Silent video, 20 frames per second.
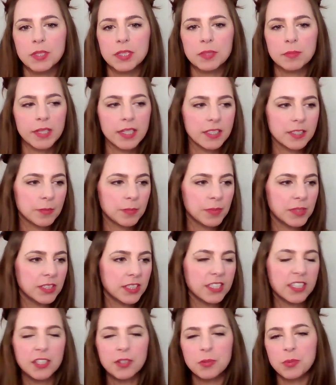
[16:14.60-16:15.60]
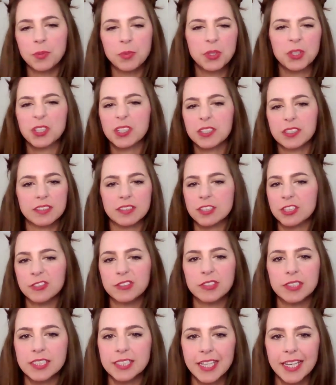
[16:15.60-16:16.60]
with my husband. You know, we work
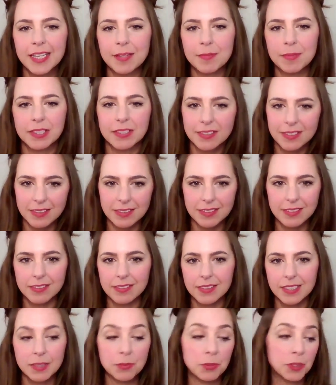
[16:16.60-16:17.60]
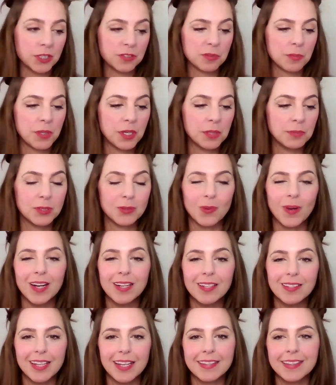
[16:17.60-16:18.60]
during the day because he works from home as
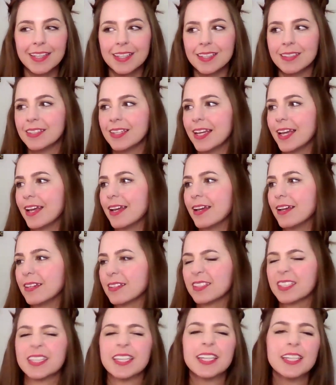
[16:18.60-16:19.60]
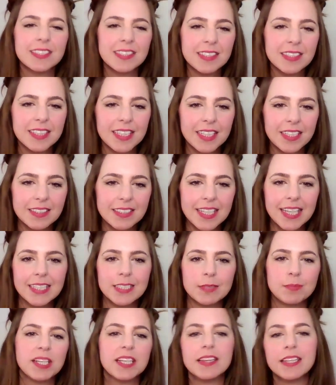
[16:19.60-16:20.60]
well. And then gigs and things tend
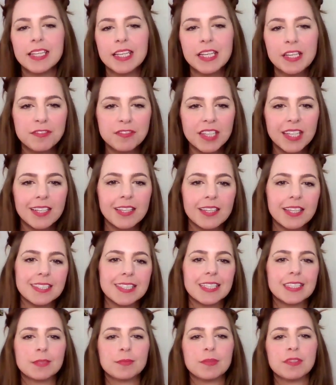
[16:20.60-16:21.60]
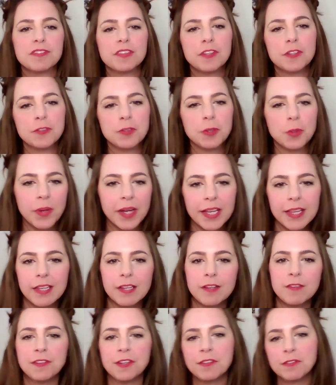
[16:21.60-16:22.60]
to be in the evening and they tend to be further away. They
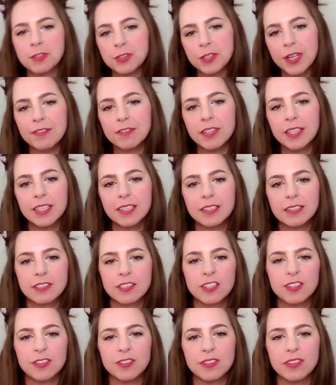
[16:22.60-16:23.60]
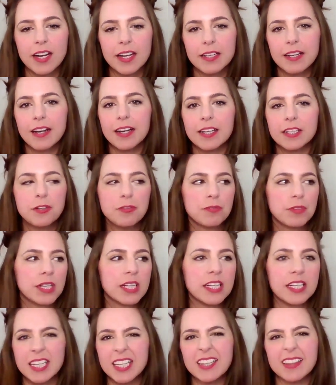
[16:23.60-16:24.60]
involve traveling. So I don't
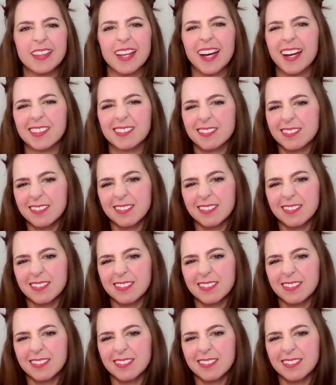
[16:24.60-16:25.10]
really need that